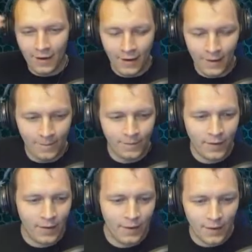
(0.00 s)
what do you
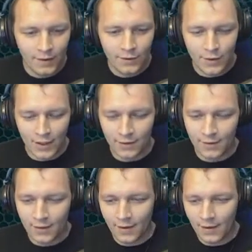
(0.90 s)
mean, like,
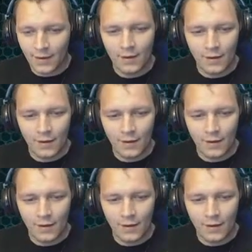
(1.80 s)
optimization?